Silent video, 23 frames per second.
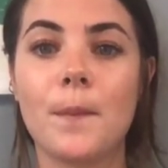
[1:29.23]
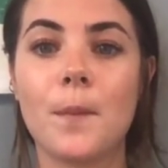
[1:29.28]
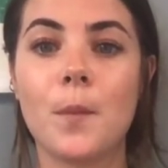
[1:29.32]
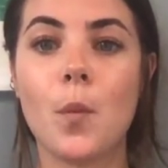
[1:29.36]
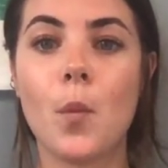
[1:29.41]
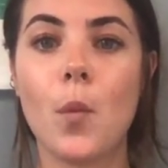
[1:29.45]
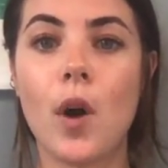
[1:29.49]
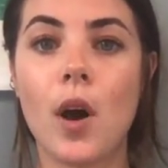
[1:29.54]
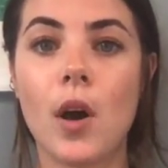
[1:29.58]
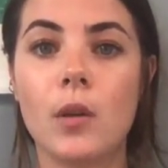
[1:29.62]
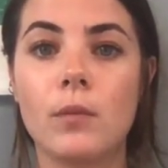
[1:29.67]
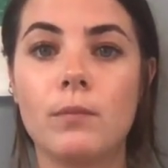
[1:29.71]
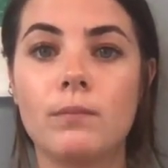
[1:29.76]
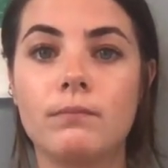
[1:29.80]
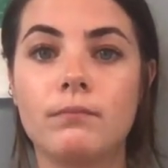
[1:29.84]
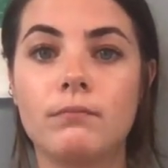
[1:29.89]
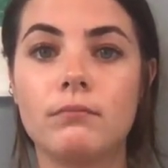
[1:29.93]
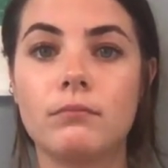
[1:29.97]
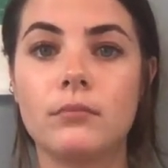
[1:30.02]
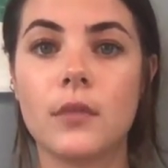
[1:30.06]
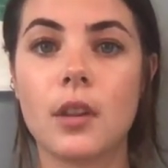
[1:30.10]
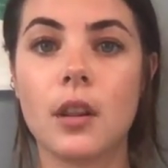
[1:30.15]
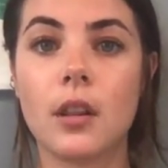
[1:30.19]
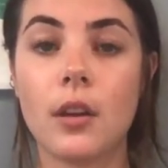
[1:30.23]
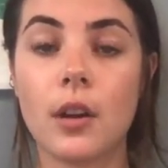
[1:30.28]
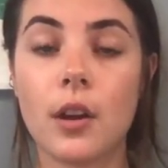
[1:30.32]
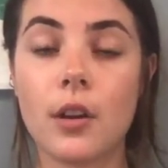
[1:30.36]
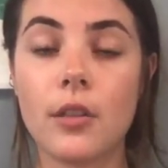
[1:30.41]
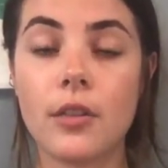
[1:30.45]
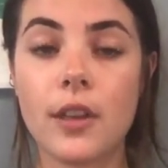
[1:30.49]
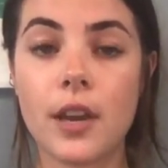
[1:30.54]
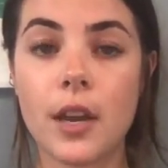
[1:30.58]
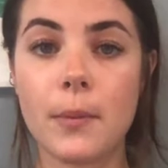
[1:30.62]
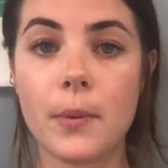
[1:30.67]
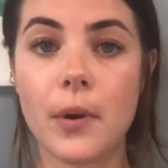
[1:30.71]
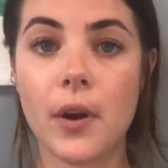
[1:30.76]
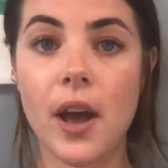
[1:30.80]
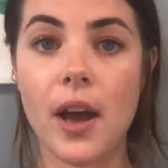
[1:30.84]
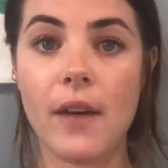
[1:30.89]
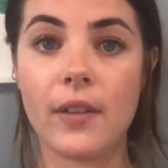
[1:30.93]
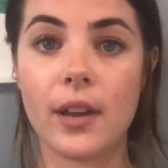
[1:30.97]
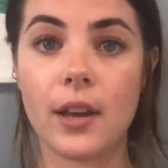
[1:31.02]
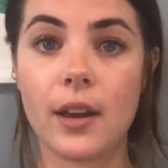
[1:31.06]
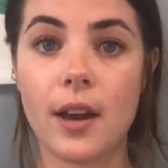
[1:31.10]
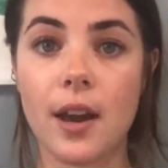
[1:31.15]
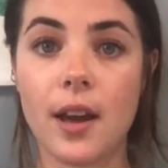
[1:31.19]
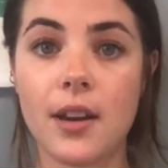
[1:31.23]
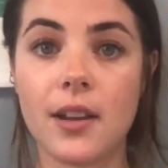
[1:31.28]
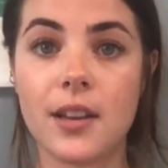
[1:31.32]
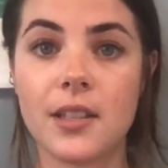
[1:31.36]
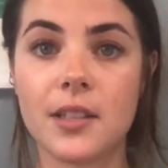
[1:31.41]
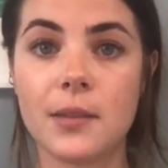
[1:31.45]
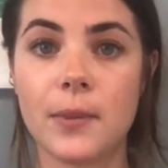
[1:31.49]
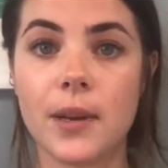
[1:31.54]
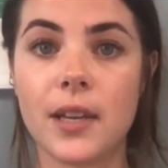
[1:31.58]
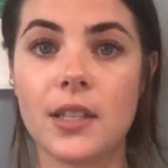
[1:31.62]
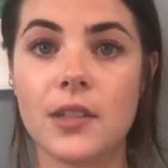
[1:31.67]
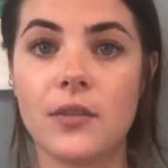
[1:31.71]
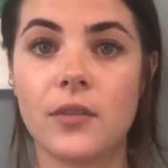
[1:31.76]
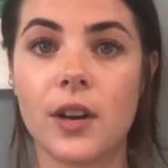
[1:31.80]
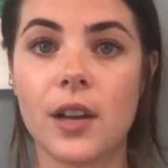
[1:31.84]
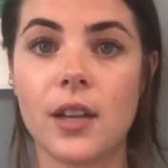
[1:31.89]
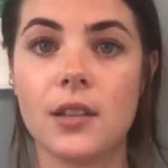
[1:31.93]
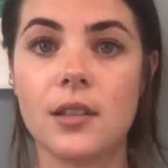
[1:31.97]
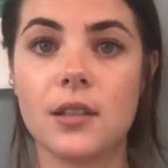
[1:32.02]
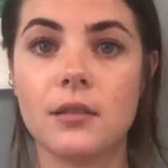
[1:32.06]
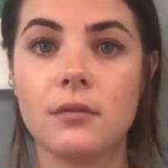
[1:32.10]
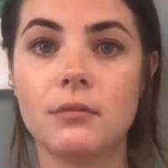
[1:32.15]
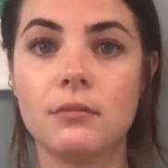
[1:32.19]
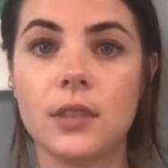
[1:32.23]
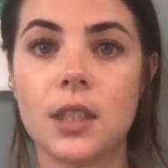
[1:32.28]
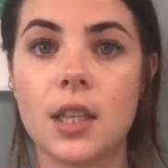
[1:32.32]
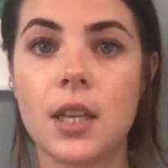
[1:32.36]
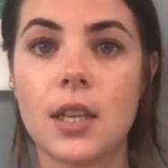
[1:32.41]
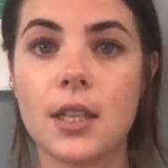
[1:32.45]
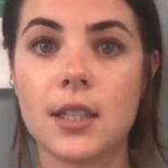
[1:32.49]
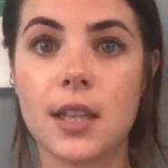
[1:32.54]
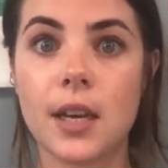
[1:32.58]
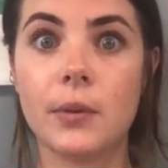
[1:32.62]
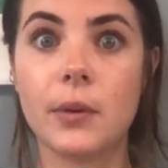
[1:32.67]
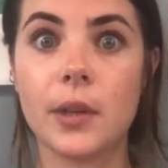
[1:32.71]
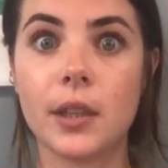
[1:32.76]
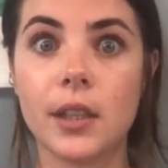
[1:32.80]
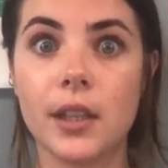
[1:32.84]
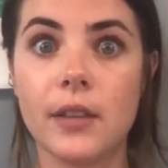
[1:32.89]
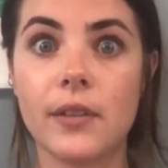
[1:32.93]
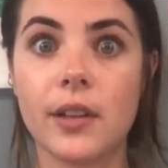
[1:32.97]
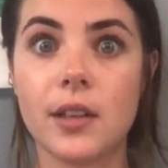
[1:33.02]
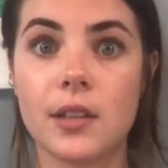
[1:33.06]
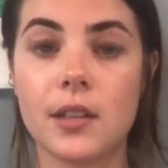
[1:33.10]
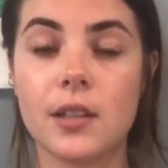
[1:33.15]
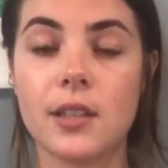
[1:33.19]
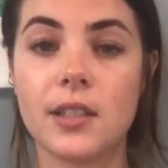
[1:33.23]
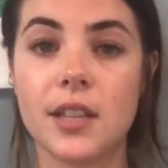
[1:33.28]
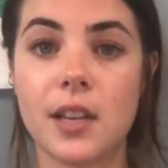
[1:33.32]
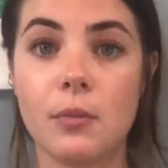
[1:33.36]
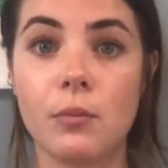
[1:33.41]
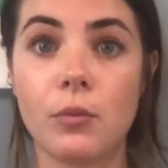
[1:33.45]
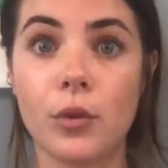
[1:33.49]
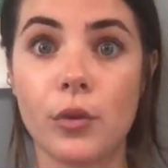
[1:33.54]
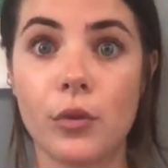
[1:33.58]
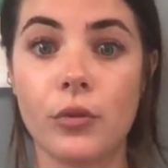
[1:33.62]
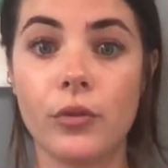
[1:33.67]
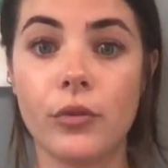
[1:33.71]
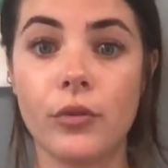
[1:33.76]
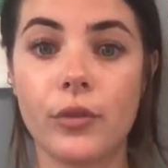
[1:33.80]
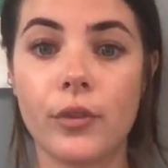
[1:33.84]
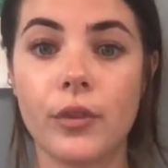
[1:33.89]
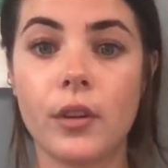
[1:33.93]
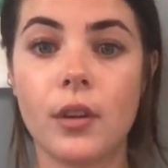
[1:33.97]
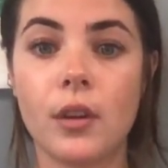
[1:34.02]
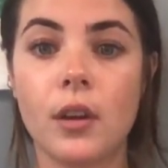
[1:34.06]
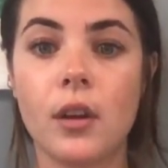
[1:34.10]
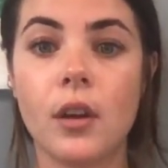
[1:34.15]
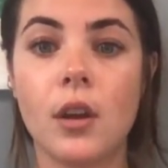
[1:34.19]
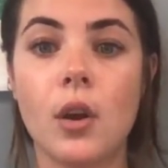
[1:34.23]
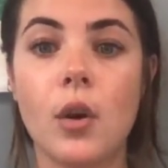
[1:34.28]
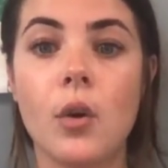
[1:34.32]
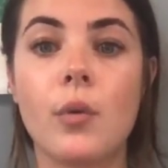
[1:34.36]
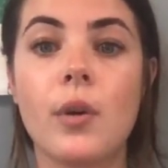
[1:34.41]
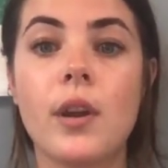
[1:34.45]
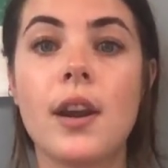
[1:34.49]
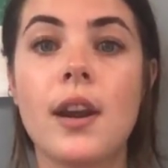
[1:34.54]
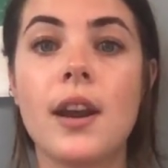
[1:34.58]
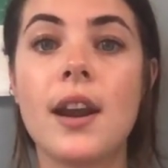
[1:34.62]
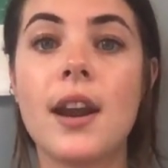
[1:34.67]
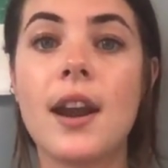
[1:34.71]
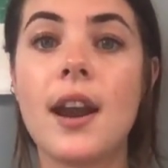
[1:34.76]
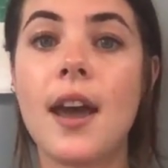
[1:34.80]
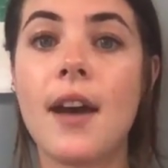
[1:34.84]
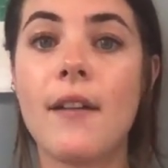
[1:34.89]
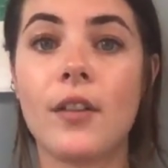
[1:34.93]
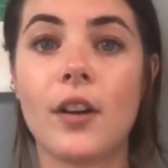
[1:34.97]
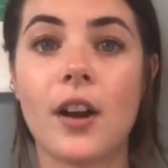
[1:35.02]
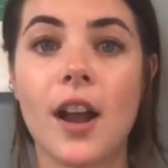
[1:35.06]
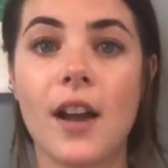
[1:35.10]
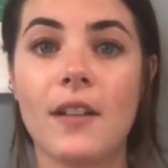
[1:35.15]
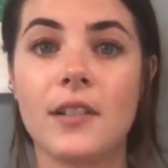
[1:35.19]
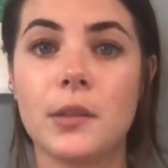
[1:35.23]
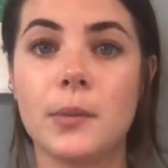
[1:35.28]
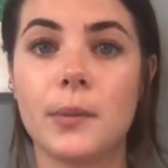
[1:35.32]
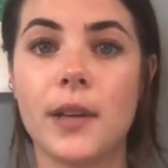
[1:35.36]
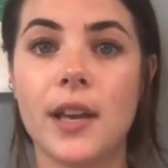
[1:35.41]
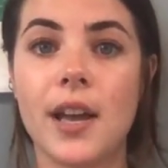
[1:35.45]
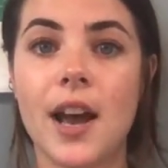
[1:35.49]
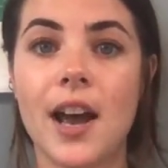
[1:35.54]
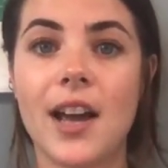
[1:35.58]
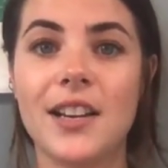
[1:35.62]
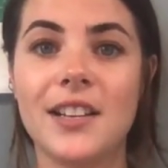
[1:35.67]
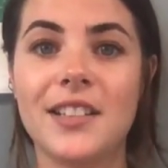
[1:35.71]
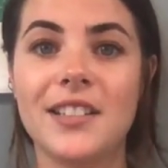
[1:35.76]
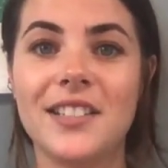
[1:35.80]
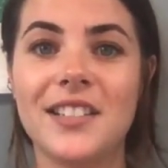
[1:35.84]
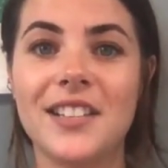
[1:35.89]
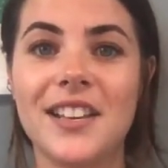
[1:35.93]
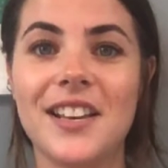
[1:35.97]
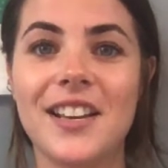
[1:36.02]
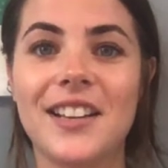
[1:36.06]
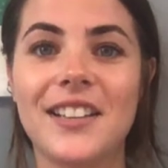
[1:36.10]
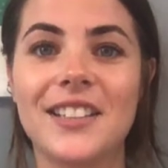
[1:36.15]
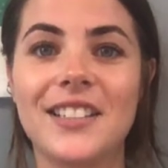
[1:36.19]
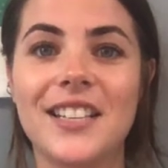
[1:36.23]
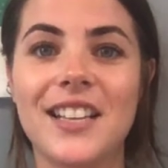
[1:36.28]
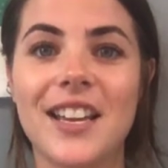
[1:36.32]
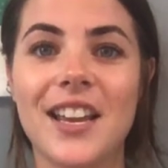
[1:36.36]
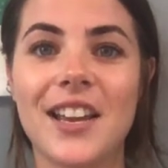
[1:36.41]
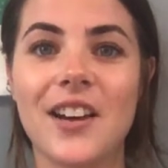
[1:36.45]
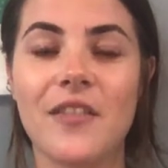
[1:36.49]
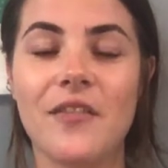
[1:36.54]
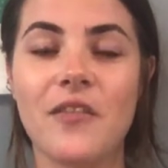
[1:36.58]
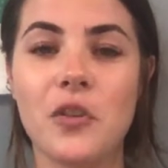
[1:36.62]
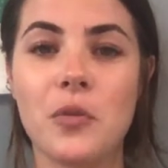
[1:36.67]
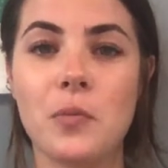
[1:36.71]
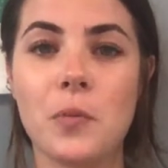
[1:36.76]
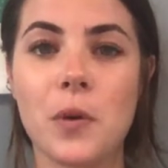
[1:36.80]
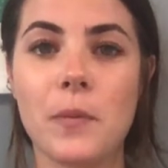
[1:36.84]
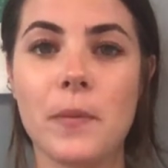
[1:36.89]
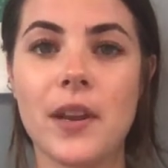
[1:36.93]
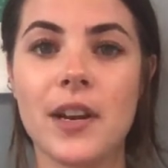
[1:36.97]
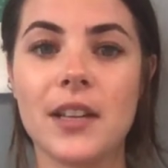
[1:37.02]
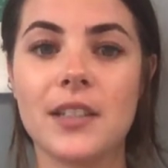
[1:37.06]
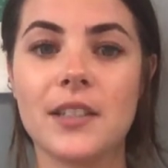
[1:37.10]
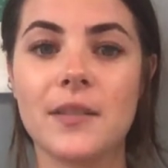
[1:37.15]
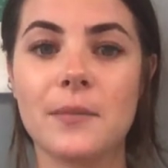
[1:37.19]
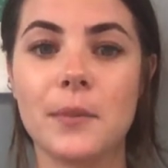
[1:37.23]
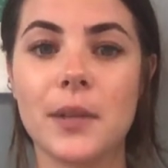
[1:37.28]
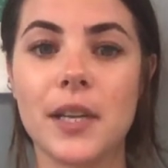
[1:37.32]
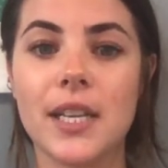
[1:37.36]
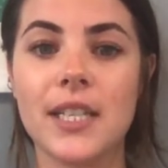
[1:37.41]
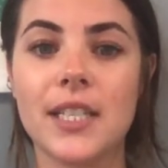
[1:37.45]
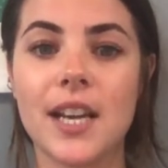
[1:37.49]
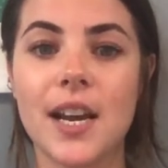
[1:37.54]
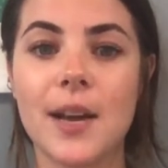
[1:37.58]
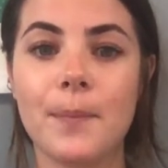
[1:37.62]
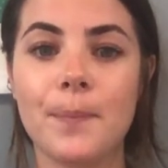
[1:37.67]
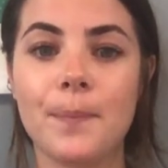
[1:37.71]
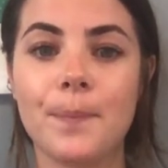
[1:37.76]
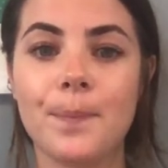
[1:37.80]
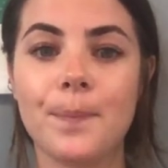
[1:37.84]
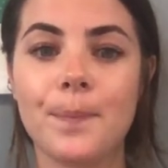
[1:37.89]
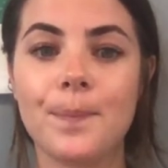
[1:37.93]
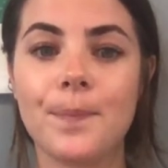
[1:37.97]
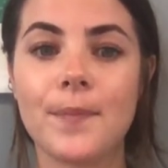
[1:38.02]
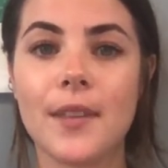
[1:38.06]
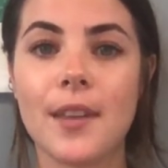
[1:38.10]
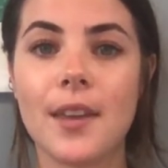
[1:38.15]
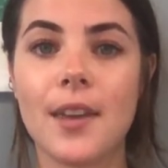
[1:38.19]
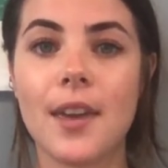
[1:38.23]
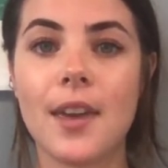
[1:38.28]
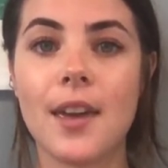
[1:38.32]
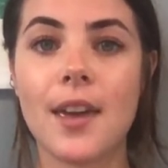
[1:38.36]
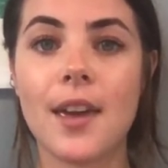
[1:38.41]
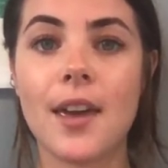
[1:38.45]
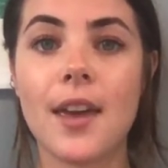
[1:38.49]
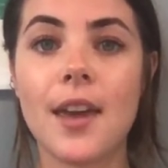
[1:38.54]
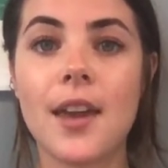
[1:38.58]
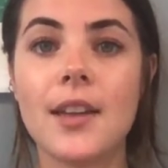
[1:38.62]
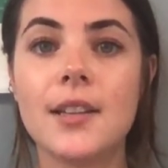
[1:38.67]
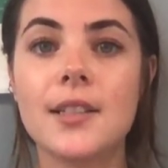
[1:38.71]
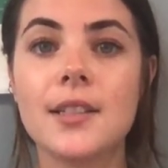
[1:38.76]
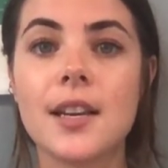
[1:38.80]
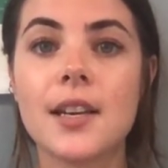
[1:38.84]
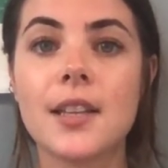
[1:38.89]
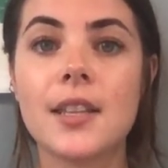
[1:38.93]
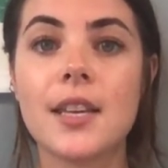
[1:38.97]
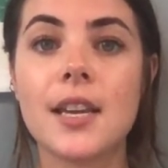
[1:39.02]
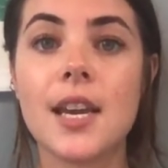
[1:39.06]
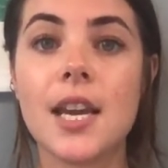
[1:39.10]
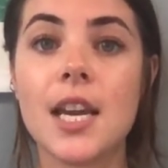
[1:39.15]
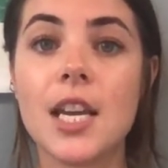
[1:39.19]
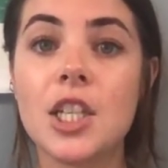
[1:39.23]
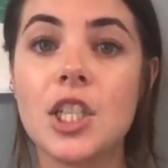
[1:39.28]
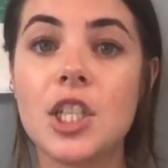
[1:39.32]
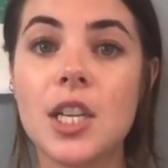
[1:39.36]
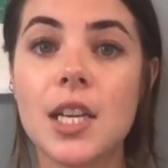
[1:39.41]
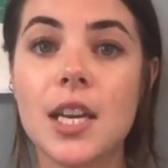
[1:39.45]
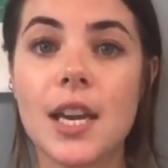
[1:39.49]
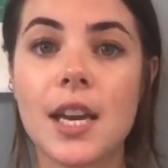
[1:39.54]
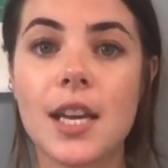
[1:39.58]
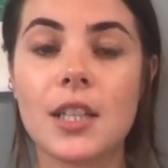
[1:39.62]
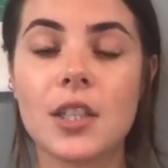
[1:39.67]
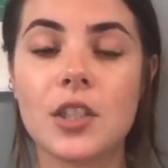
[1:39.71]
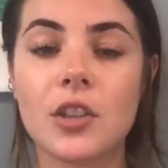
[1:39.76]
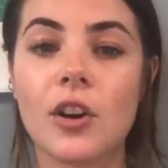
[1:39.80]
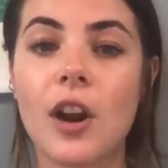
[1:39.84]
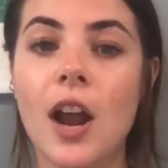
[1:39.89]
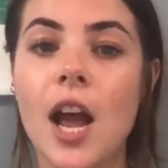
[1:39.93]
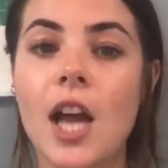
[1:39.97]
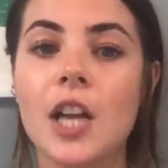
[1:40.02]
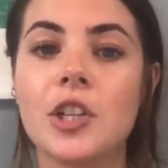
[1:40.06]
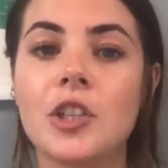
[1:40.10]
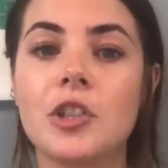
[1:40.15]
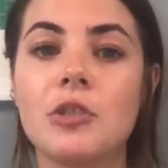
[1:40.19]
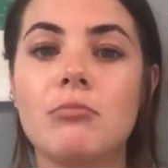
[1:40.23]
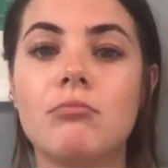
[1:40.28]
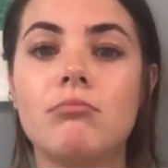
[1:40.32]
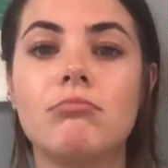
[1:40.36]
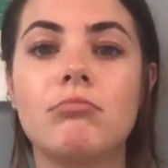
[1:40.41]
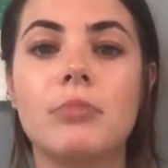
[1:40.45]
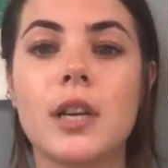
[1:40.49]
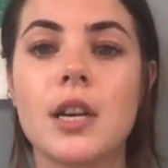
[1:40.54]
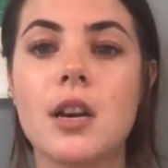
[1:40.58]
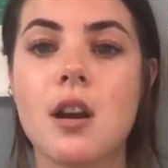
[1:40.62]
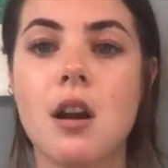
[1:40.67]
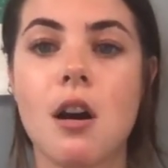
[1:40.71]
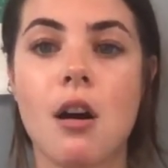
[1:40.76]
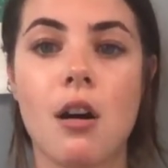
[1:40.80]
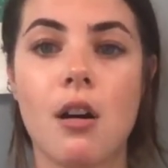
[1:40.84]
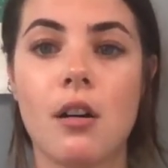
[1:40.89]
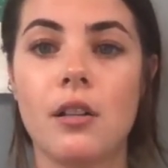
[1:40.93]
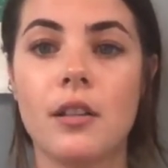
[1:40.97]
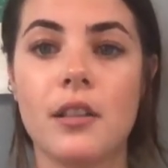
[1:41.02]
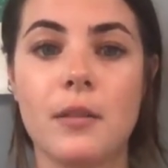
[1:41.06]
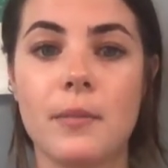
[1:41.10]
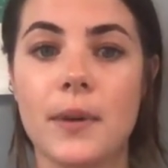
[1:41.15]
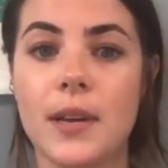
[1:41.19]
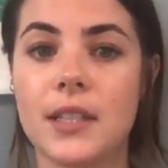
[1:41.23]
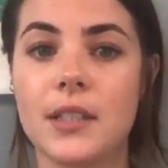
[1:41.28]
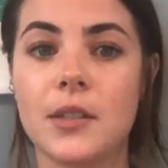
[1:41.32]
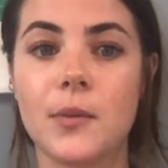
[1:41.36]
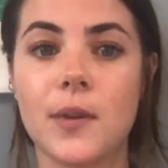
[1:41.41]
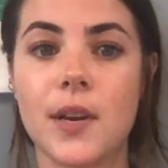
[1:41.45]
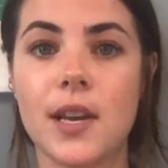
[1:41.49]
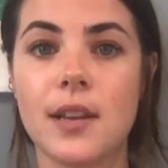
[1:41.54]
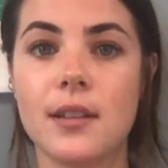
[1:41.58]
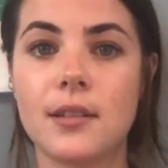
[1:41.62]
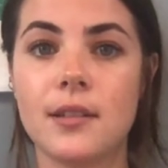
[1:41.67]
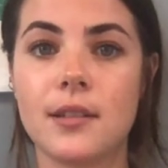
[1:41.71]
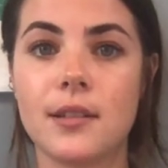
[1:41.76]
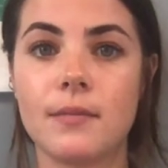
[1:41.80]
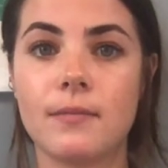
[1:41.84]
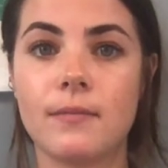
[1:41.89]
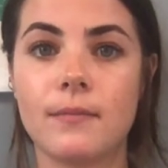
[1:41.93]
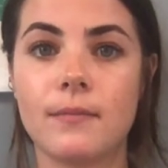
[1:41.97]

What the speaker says: Well, the good thing about having Cuddy as a best friend is that we live under the same roof. We never have to play hide and seek to gain a few more minutes of playtime. He's like the itch you can't scratch, but in all the best ways.